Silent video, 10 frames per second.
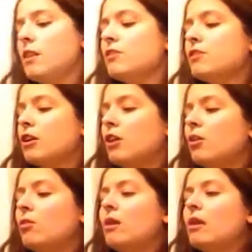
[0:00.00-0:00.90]

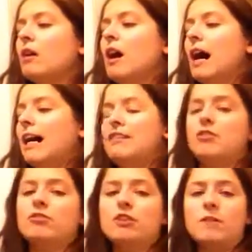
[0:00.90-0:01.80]
So I
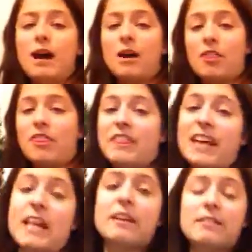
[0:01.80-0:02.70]
don't know how
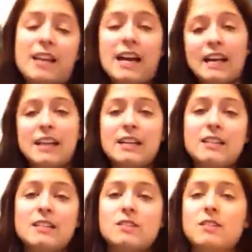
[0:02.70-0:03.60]
thick that
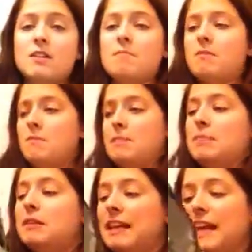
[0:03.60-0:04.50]
is, but my
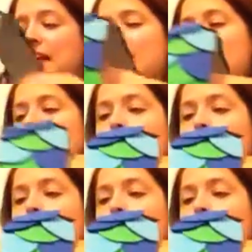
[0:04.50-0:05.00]
plan, if it